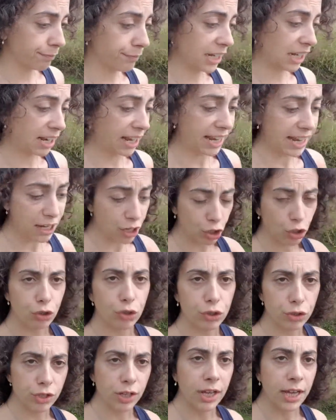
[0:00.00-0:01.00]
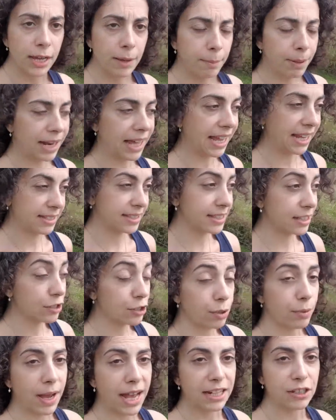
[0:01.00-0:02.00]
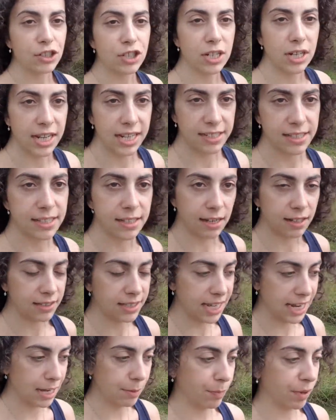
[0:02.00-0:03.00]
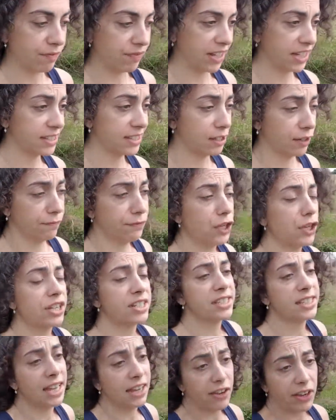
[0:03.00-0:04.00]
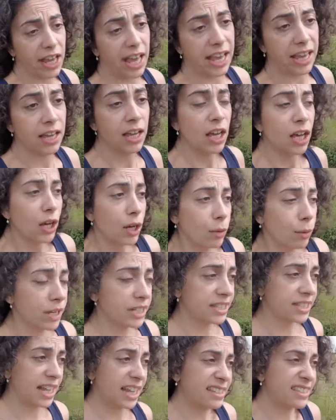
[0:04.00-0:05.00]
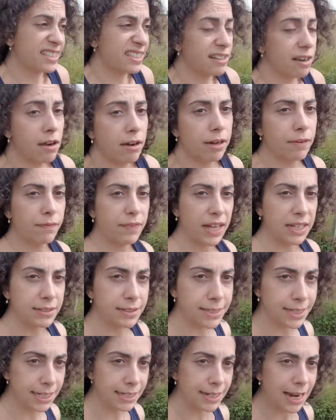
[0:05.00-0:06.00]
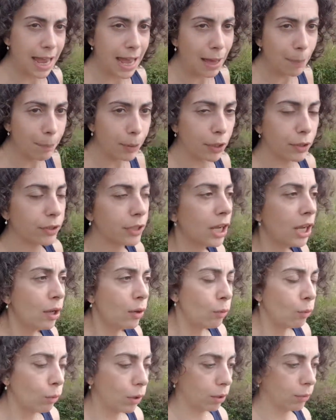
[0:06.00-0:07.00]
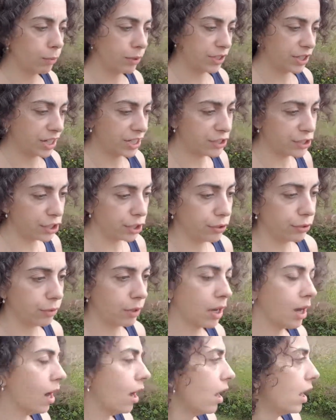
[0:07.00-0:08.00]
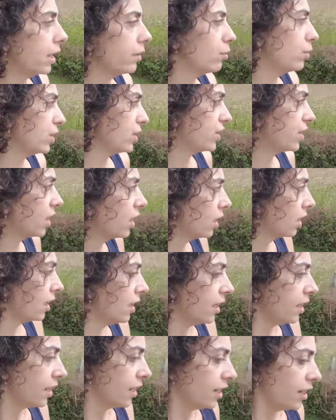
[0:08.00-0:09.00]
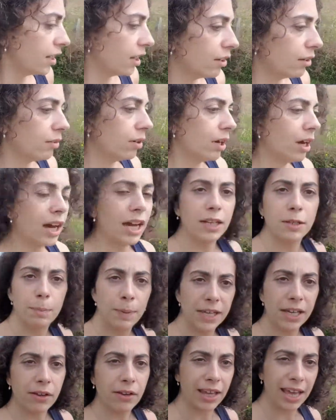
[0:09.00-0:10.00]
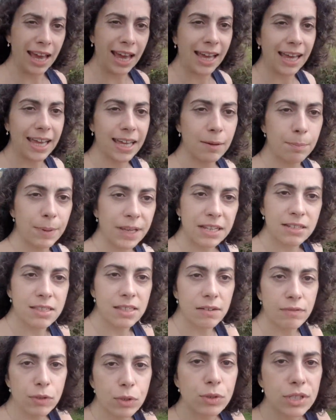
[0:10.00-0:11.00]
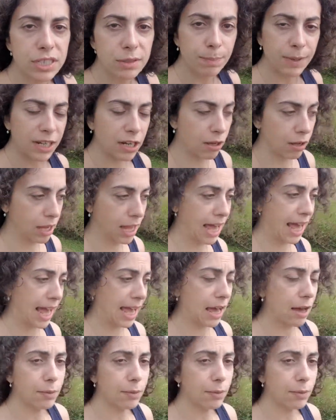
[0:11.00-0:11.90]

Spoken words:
like in a good place to actually start dealing with this. So if you can say, okay, worst case scenario, if that did happen, what would I do? I would, I'd be okay, because I've always been okay. I